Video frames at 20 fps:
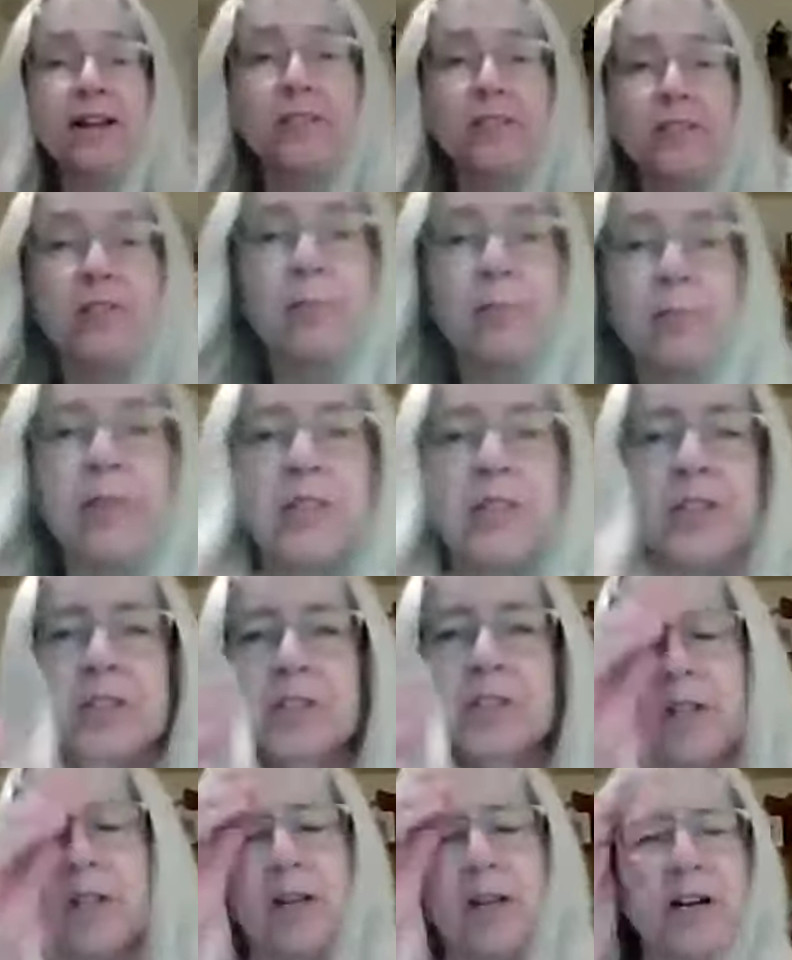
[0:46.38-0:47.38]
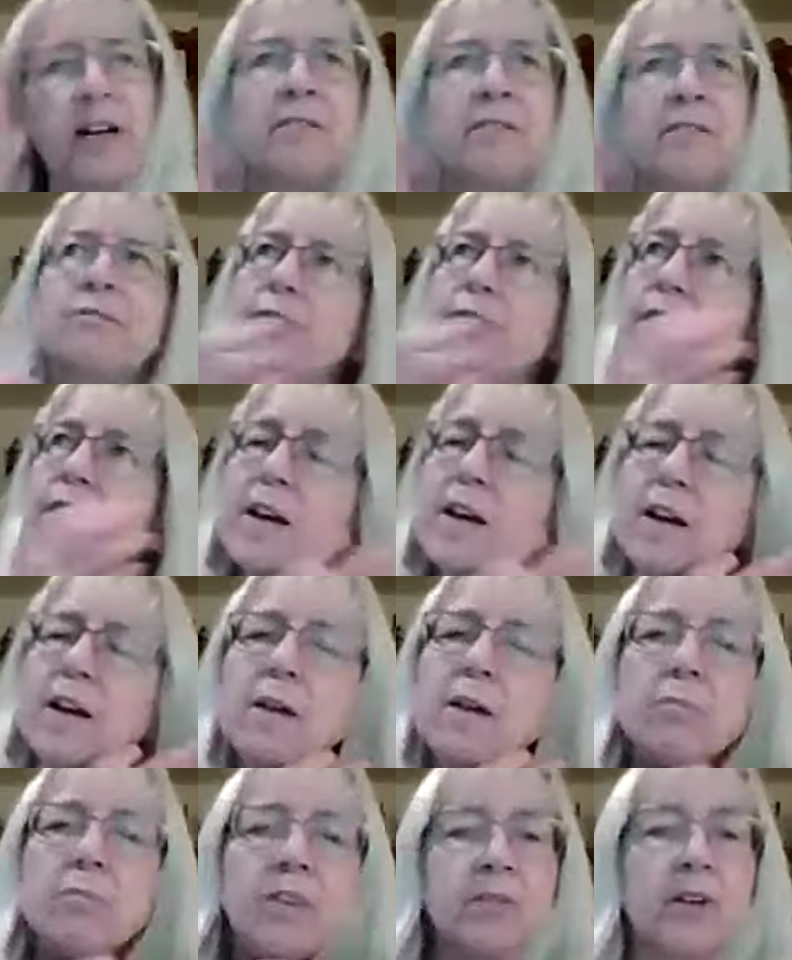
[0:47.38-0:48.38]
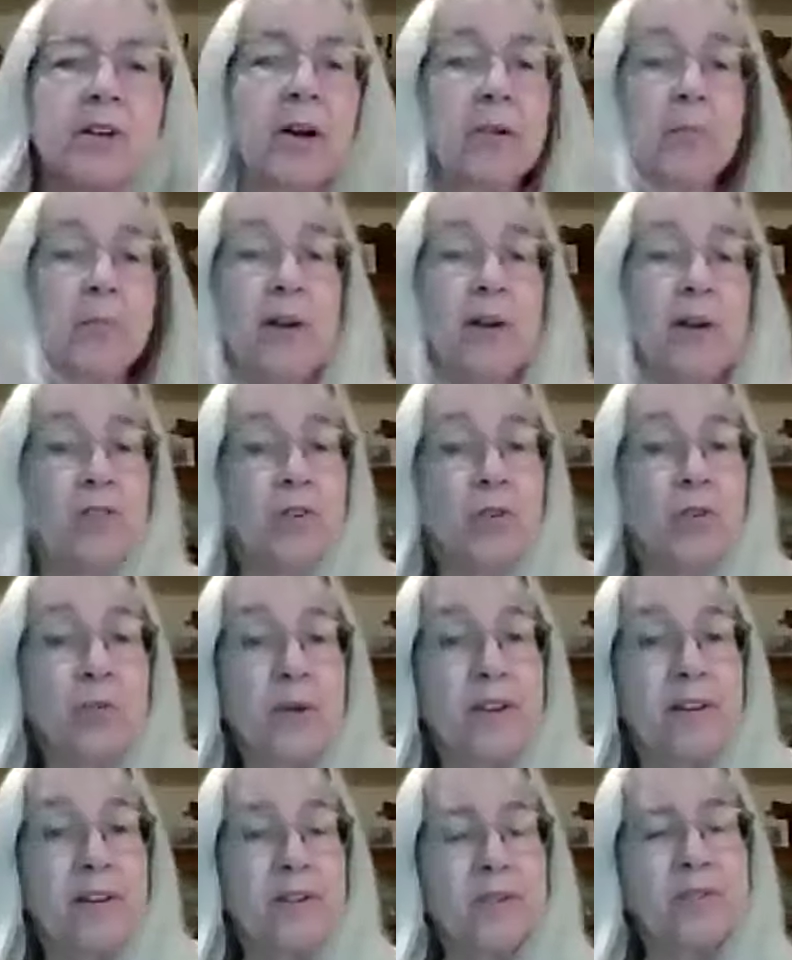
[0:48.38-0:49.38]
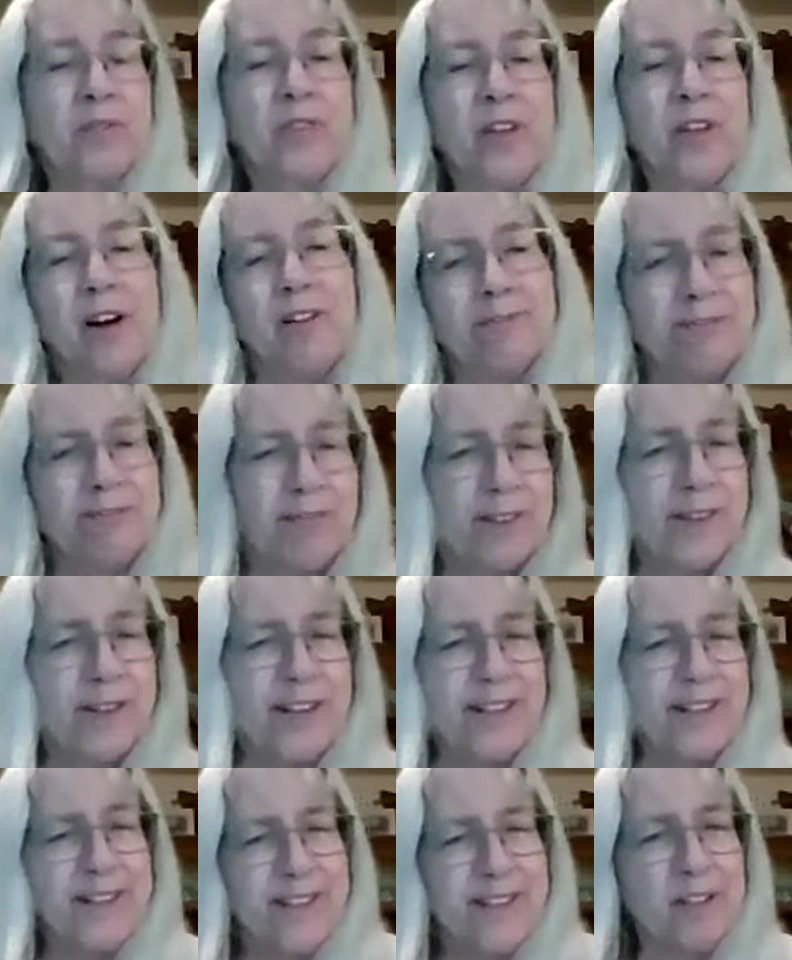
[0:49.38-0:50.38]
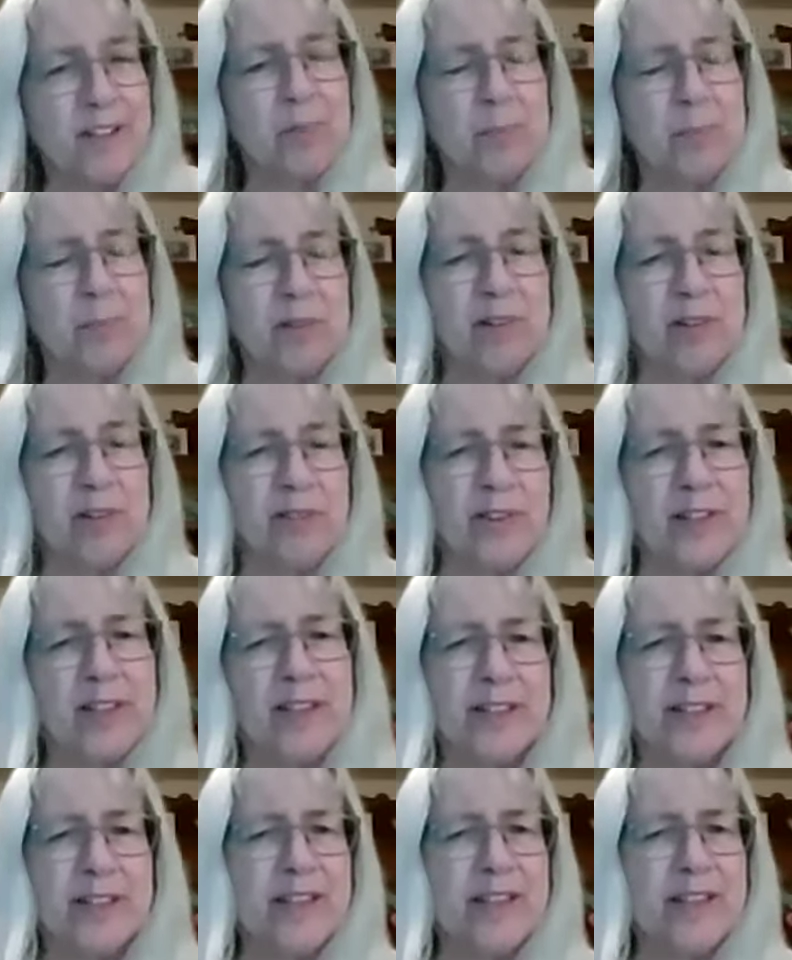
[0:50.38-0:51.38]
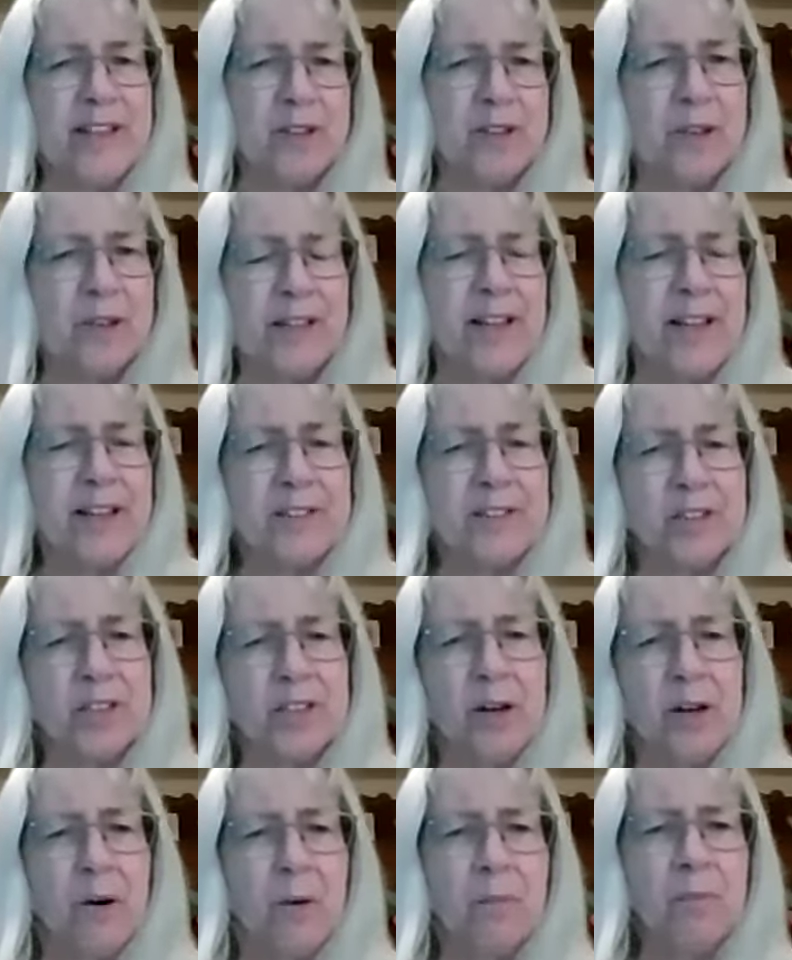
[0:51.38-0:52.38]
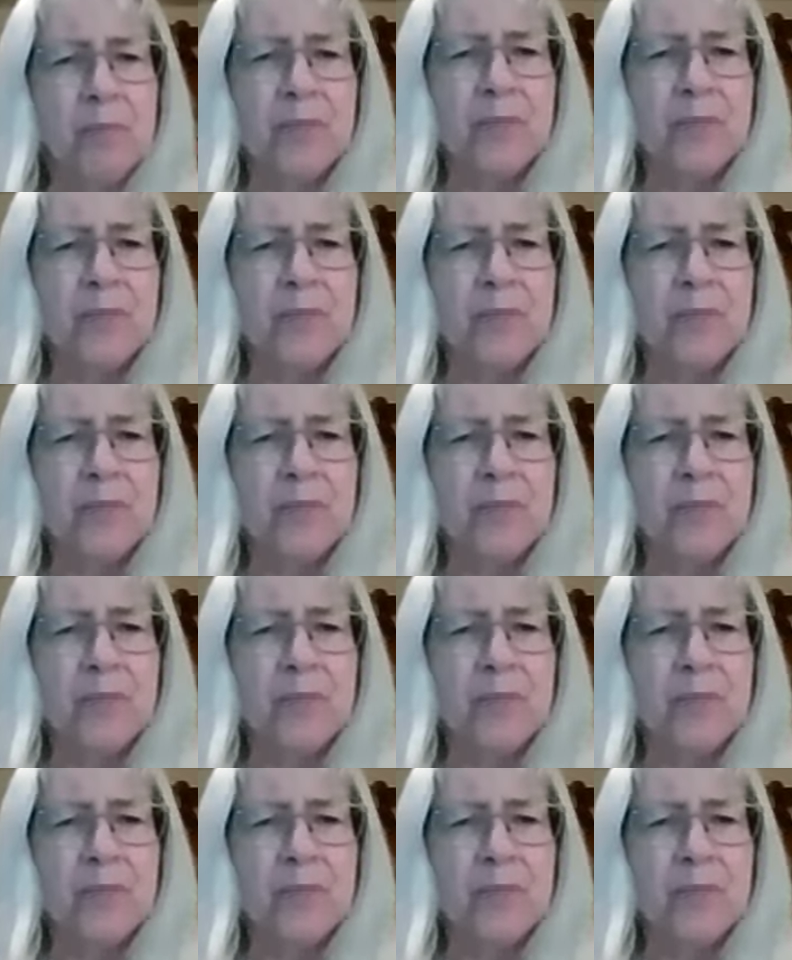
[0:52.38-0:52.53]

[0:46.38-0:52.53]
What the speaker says: exhibition of colored pencil with other stuff. I did it specifically to enter in that show.